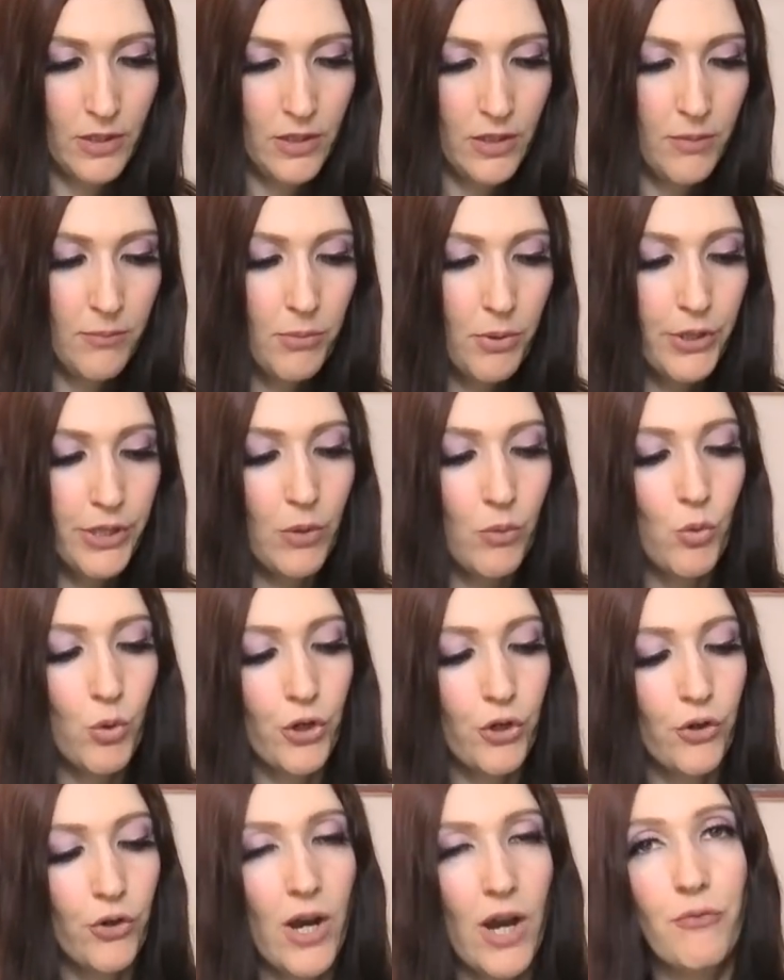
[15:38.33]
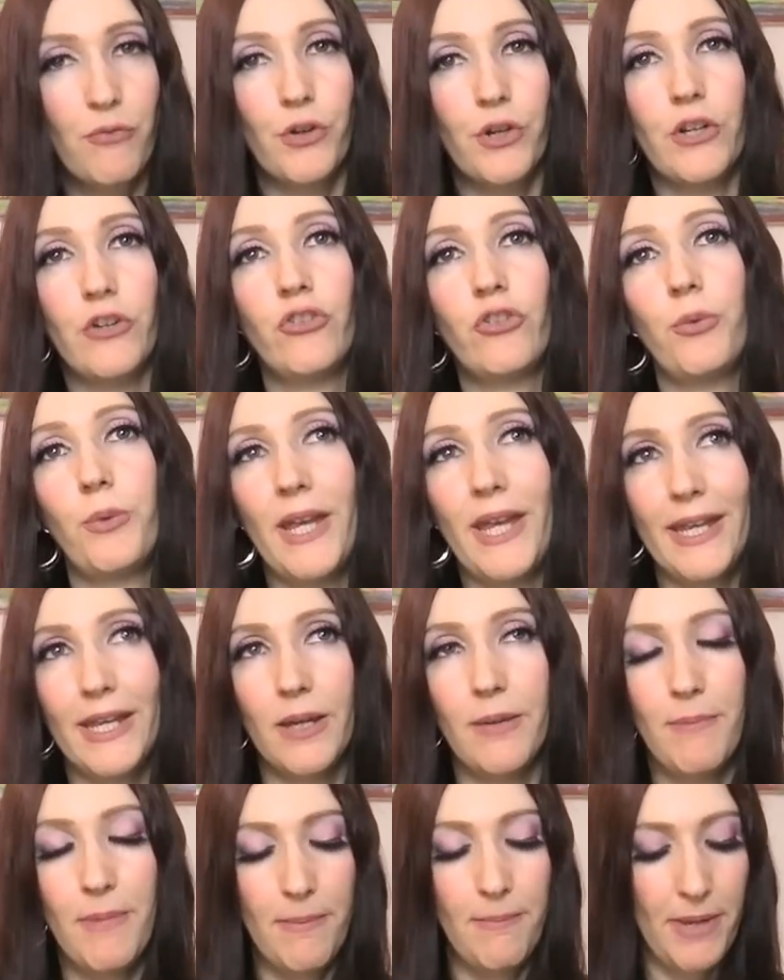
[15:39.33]
Putting work or effort into a
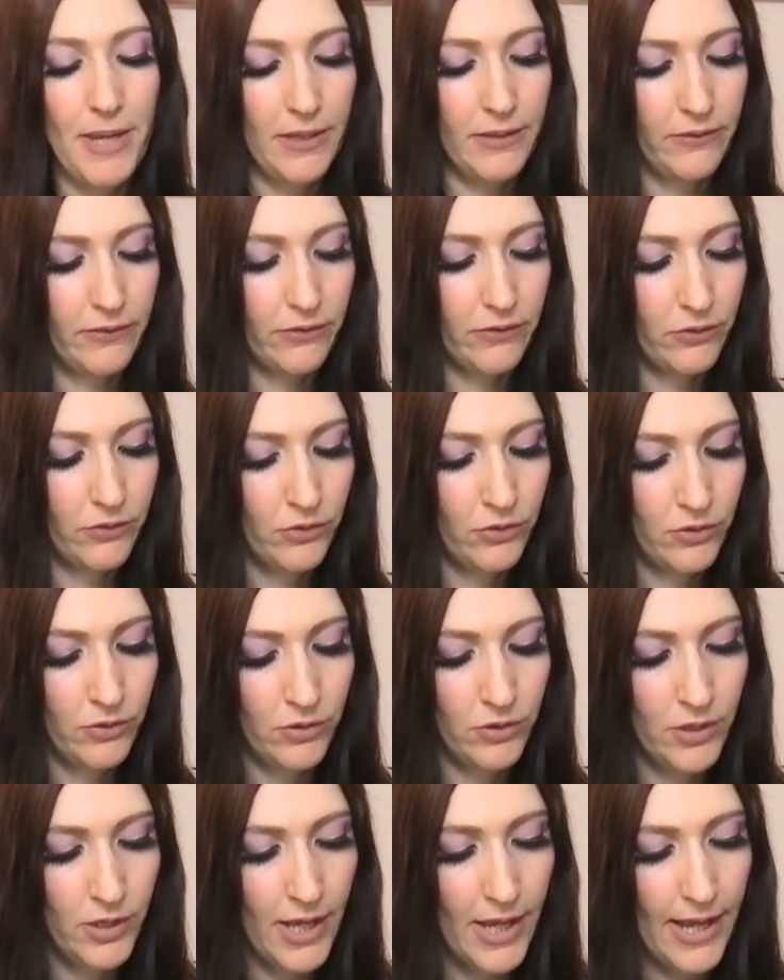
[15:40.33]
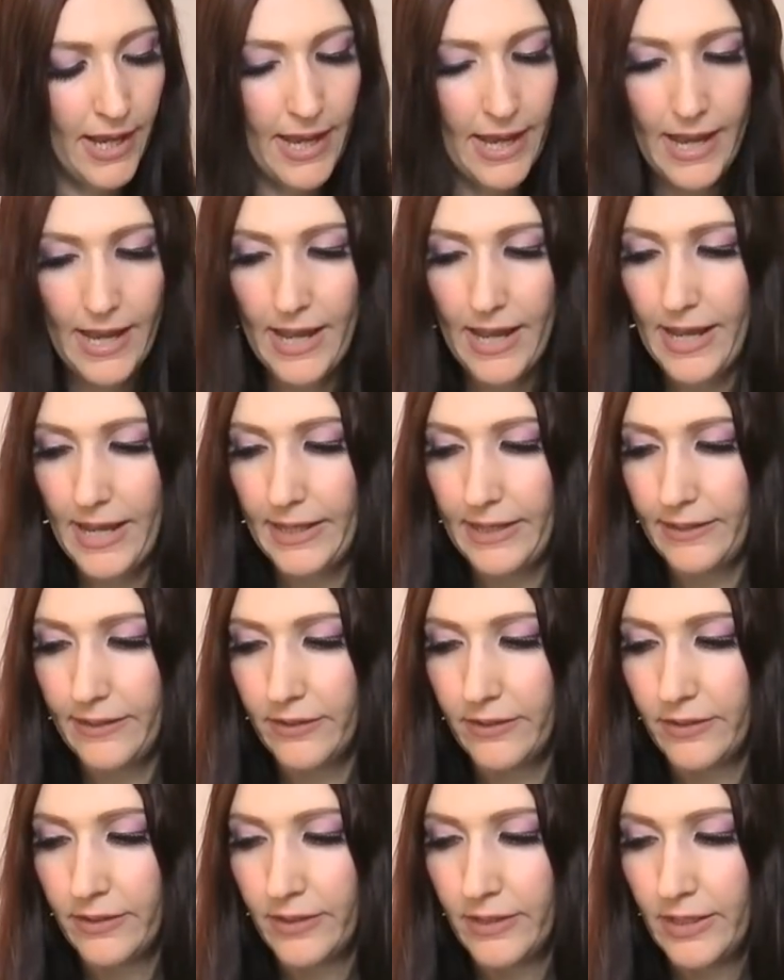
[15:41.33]
commitment. And
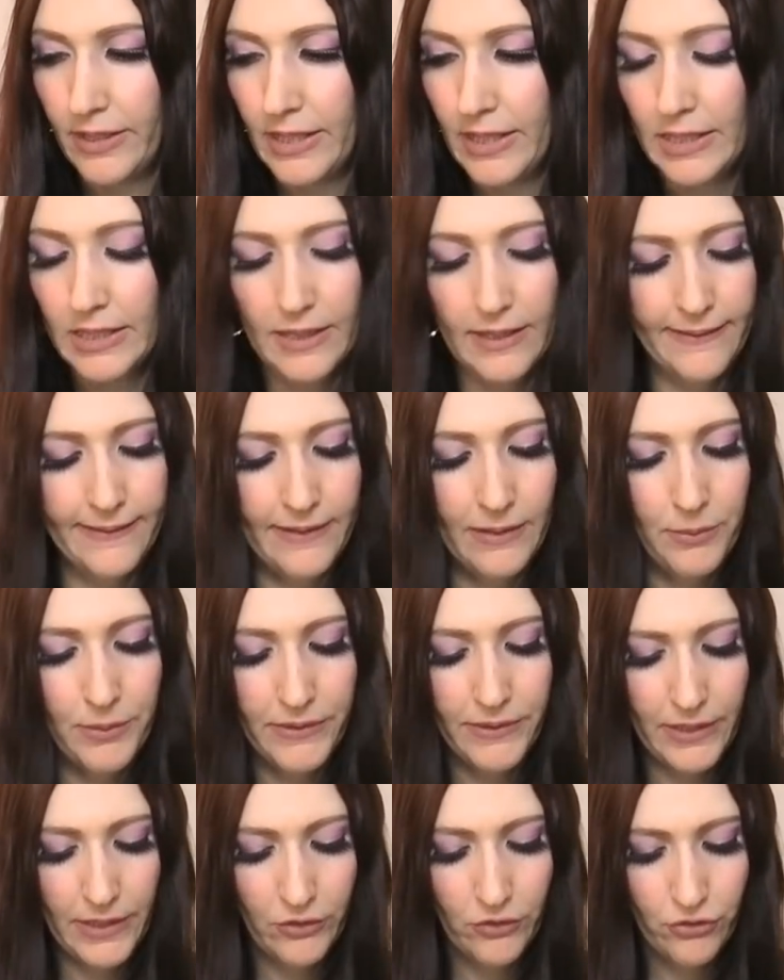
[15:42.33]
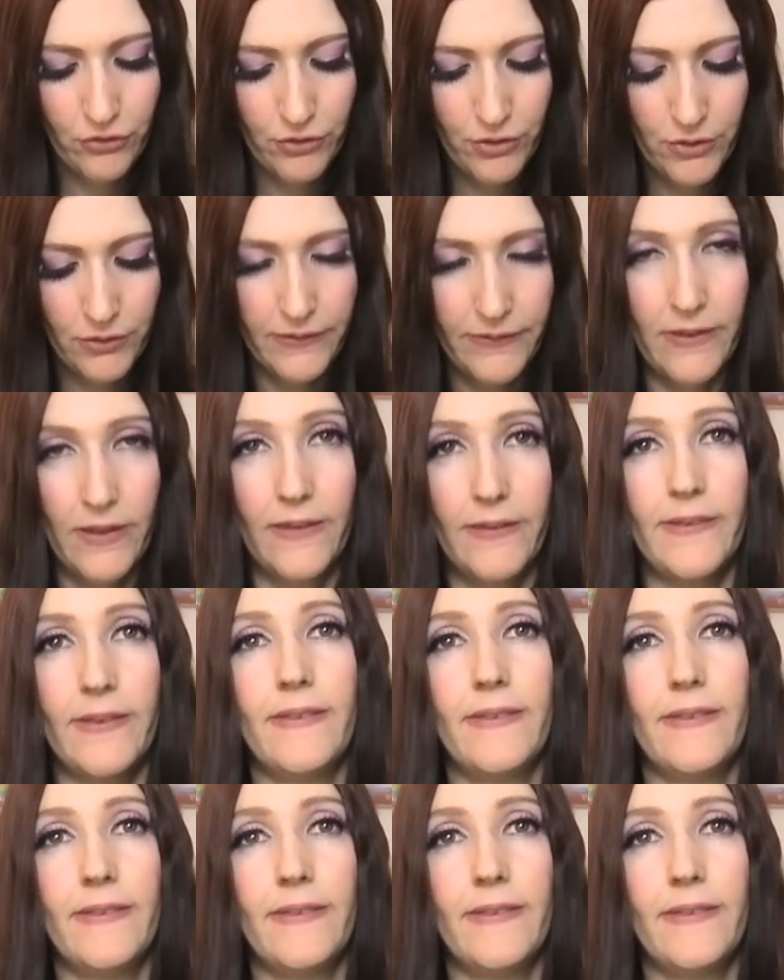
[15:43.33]
let's see what the Tarot says.